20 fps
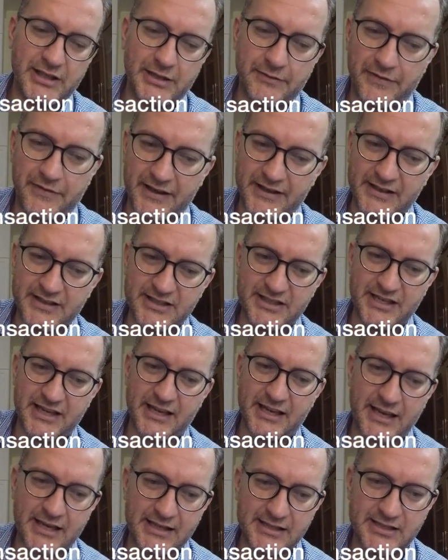events. It
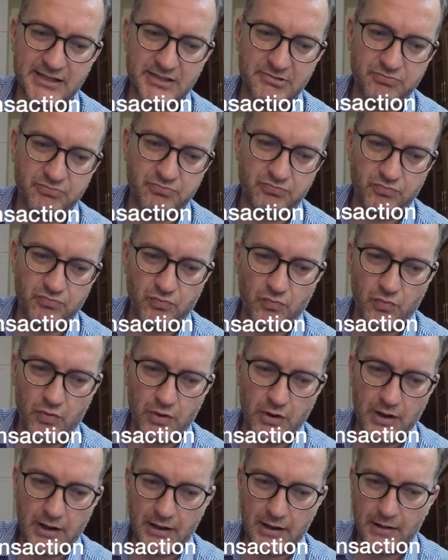has
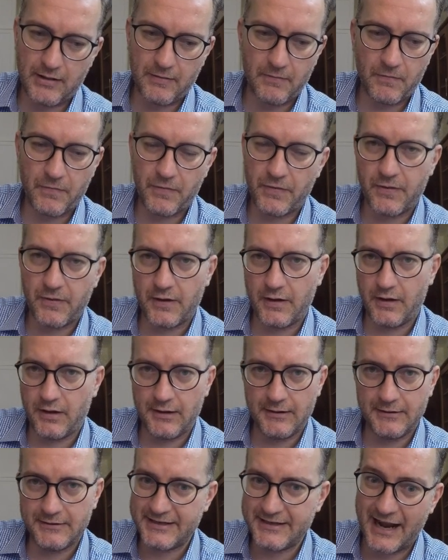the
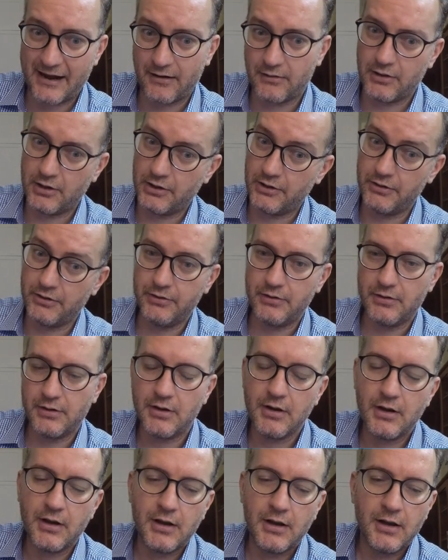download.
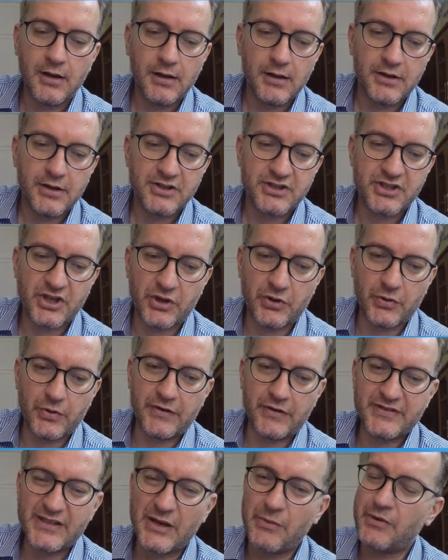So if
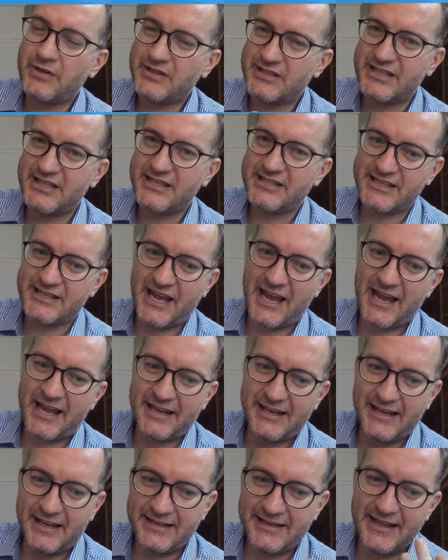someone sees an ad
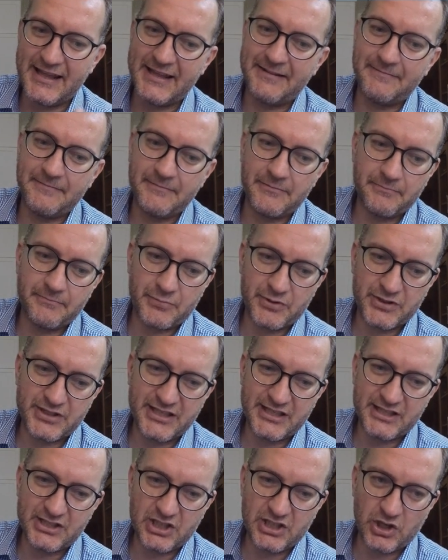and then
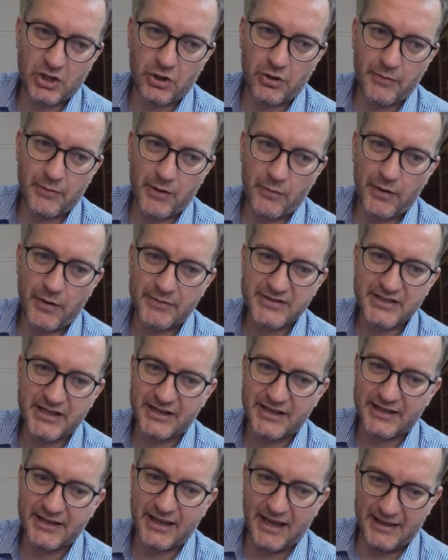proceeds to go on my
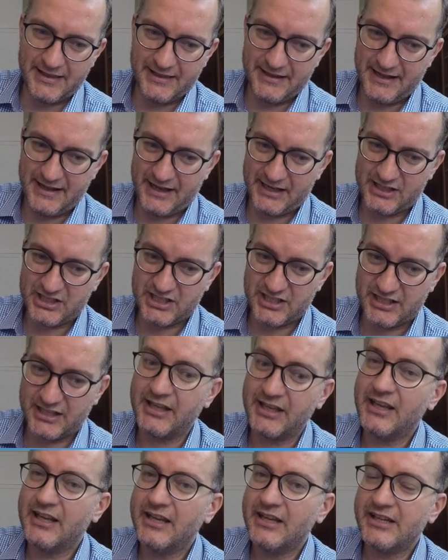website and then actually
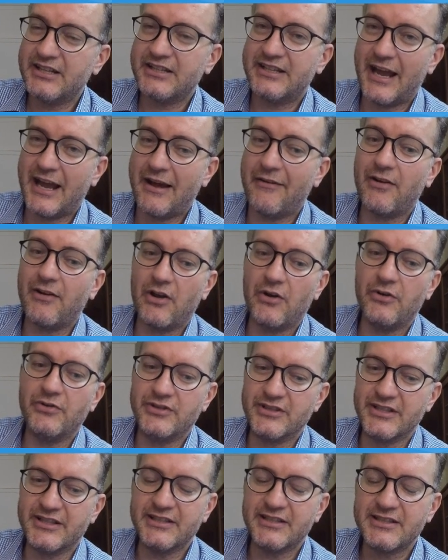downloads
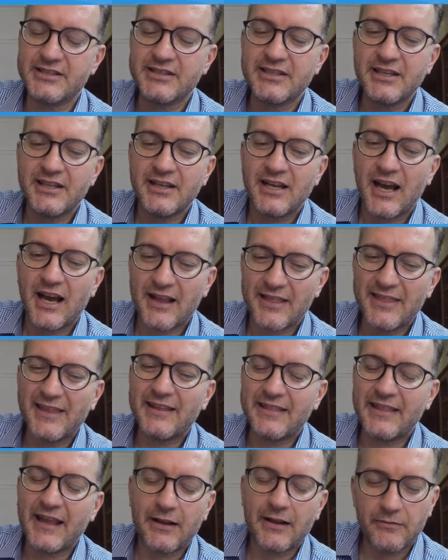it, I think
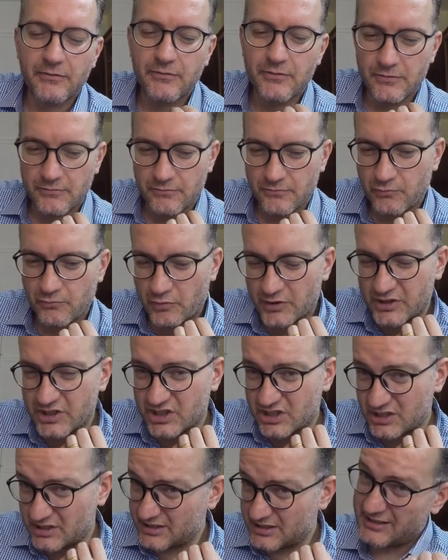that
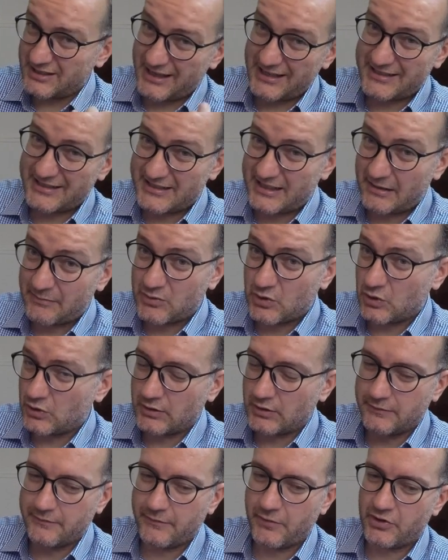registers as some sort of
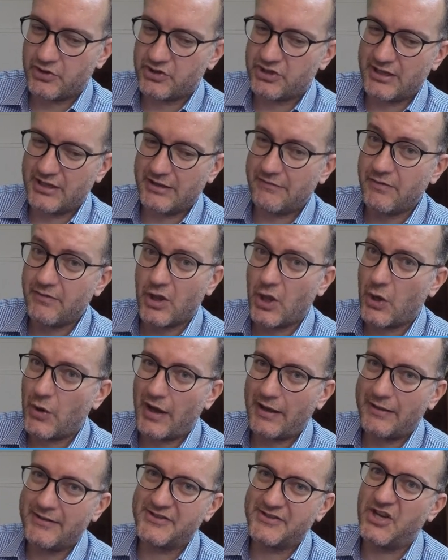conversion, even though
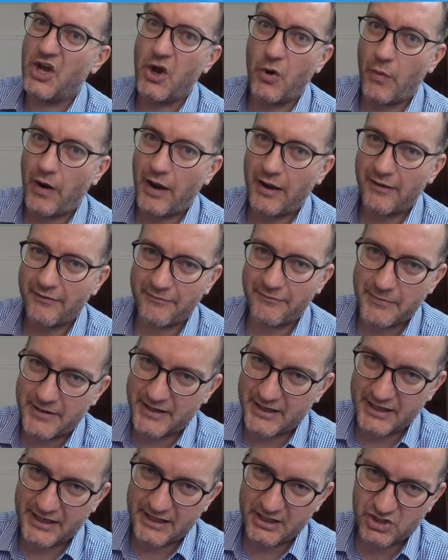there's no way of
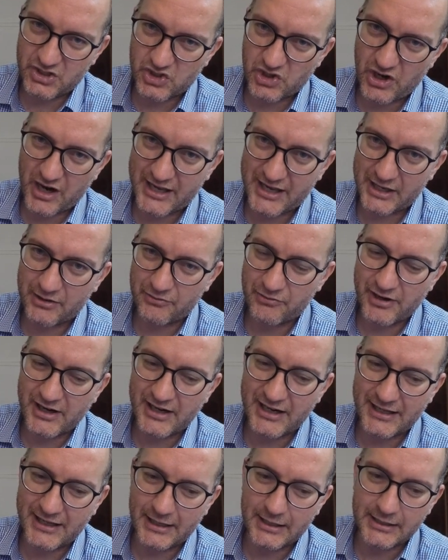me tracking
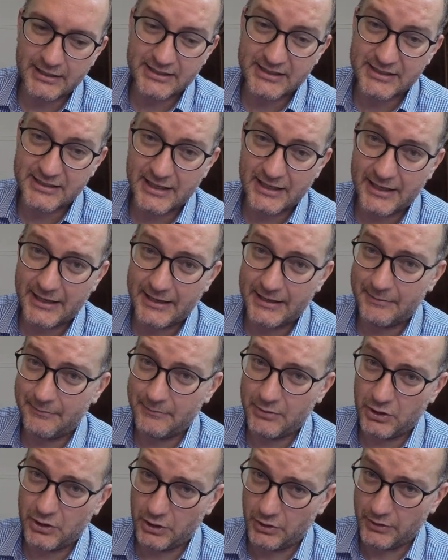really is,
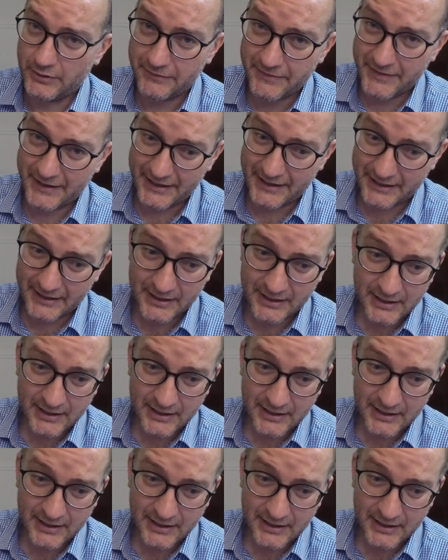you know, if they